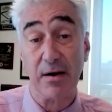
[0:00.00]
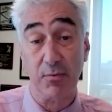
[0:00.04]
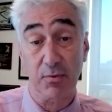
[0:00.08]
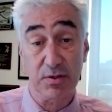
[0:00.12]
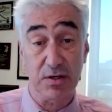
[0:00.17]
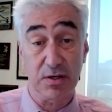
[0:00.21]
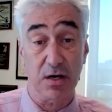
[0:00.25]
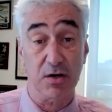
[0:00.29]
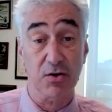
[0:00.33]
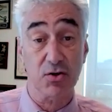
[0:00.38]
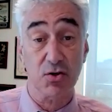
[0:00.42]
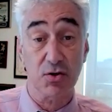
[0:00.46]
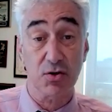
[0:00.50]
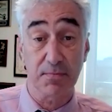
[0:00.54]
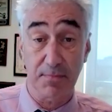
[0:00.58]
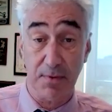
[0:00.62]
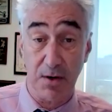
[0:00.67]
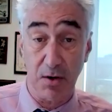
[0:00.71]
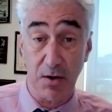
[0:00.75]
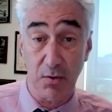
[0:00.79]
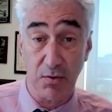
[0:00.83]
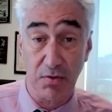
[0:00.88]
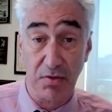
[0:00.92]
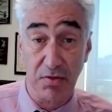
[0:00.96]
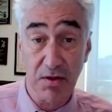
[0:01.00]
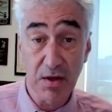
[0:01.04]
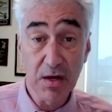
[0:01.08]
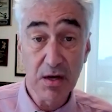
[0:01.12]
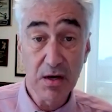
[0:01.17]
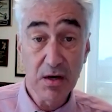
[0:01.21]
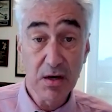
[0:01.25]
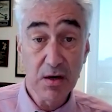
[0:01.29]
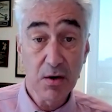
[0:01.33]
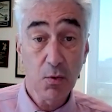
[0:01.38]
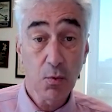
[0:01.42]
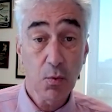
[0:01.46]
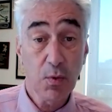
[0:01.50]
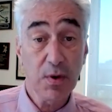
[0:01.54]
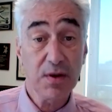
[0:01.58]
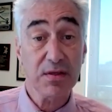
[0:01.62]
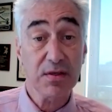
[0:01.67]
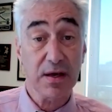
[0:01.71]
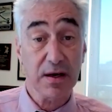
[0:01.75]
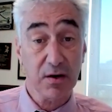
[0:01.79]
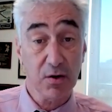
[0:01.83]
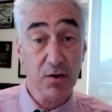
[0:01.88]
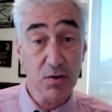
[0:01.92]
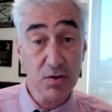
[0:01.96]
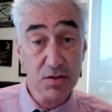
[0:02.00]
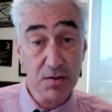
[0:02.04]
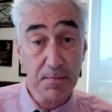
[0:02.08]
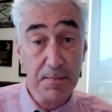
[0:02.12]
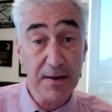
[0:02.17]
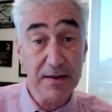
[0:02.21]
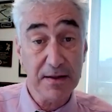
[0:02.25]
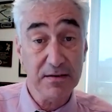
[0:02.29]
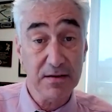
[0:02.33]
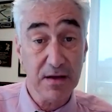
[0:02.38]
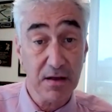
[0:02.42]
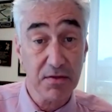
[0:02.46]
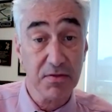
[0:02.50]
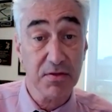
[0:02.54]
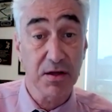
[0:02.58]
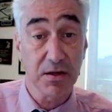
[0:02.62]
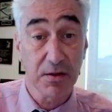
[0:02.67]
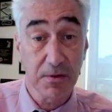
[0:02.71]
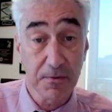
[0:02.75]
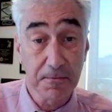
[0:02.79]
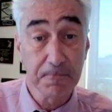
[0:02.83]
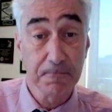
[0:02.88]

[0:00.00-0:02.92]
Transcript: reduction both with icosapentaethyl.